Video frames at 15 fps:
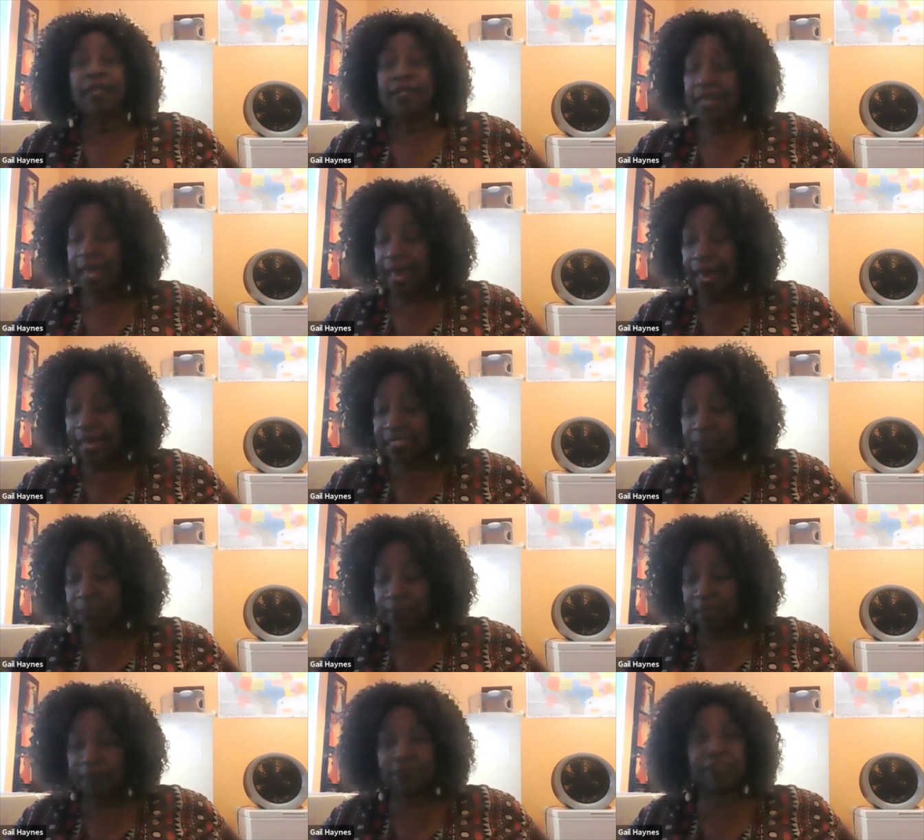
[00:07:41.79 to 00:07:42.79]
to ask
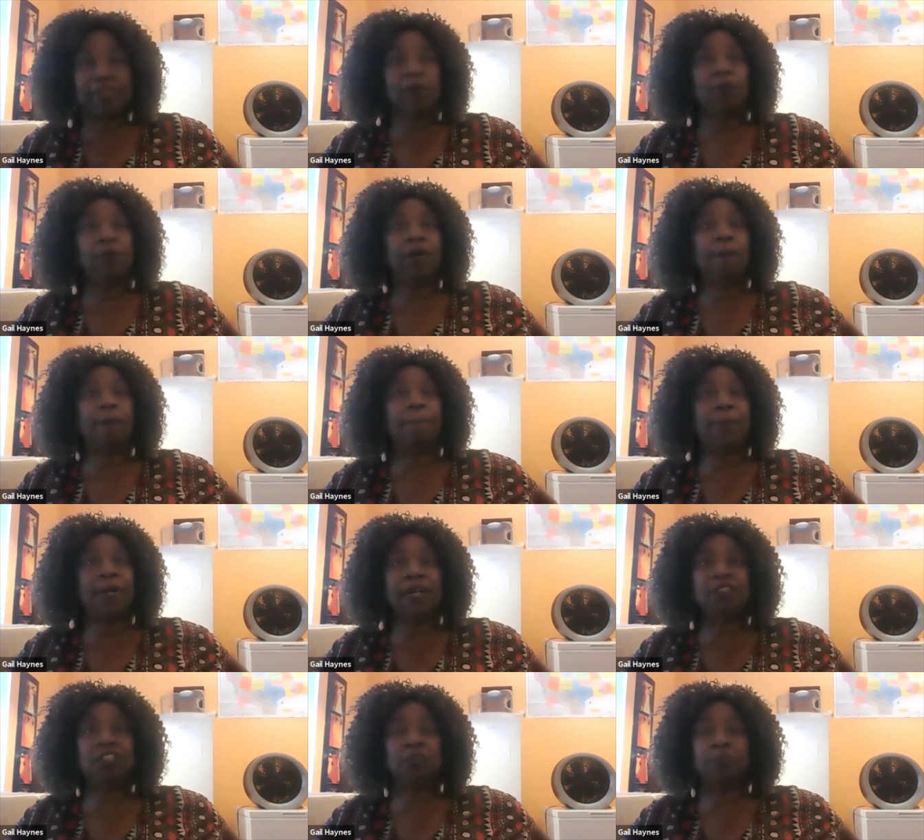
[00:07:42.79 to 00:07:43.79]
me if someone
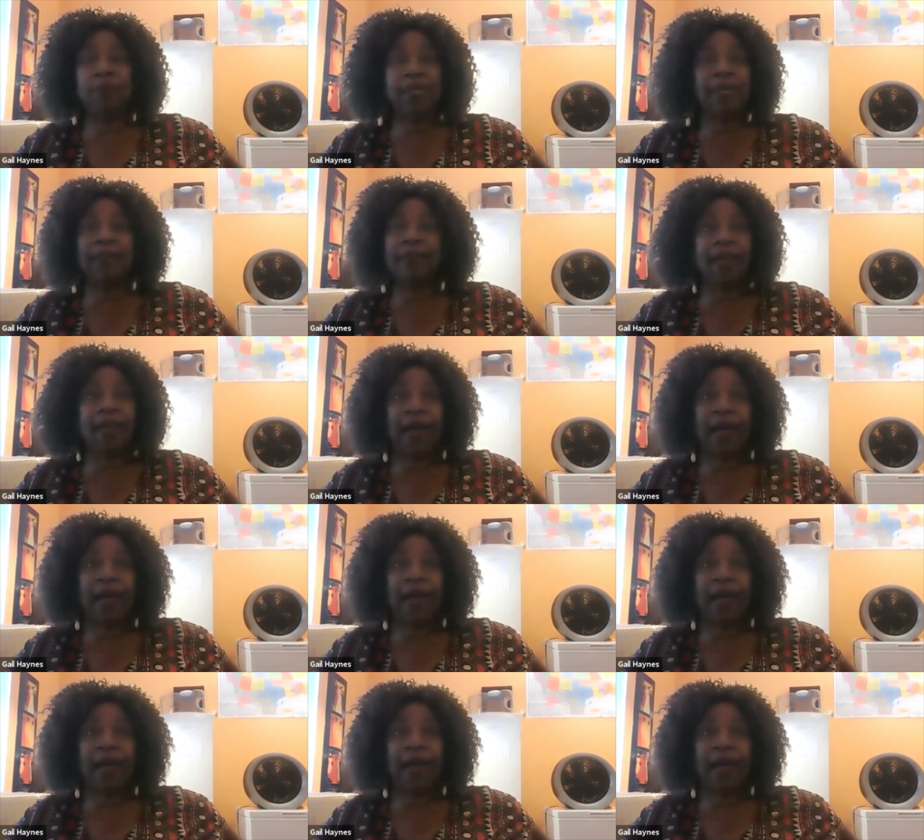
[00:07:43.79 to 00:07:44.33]
punched me in the